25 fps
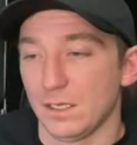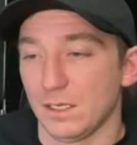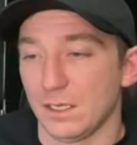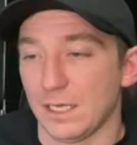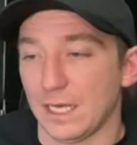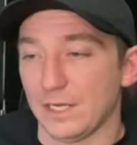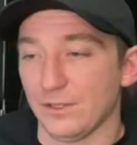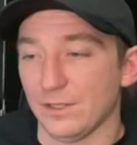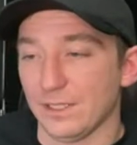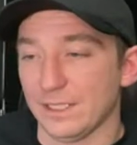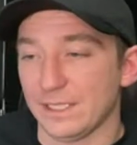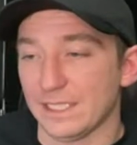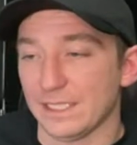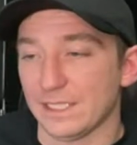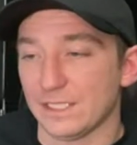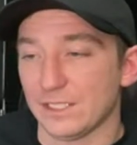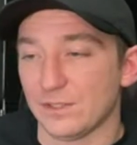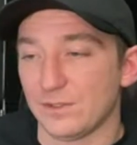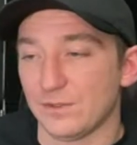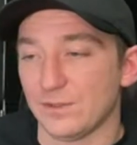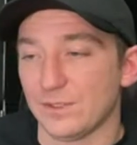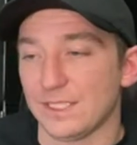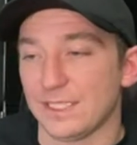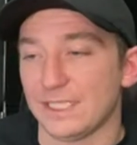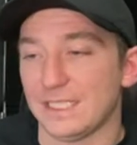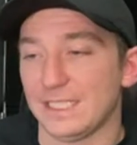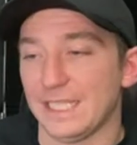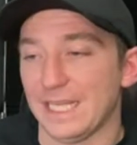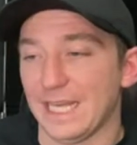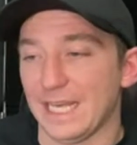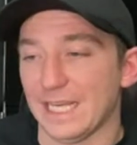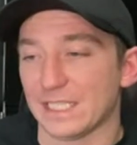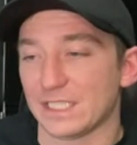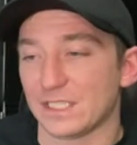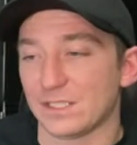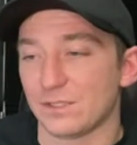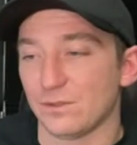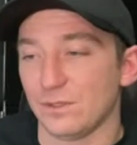How do you like the 360
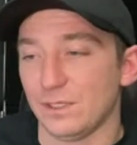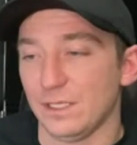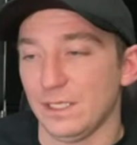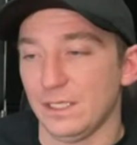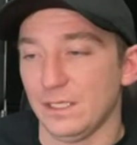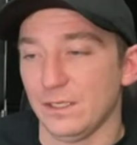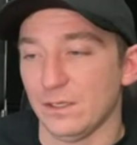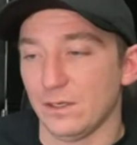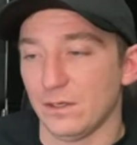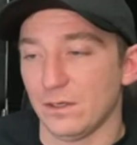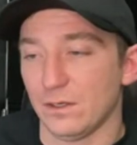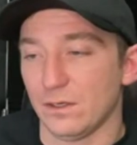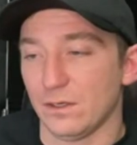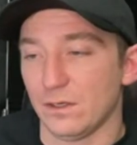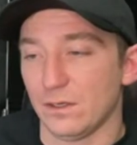X3?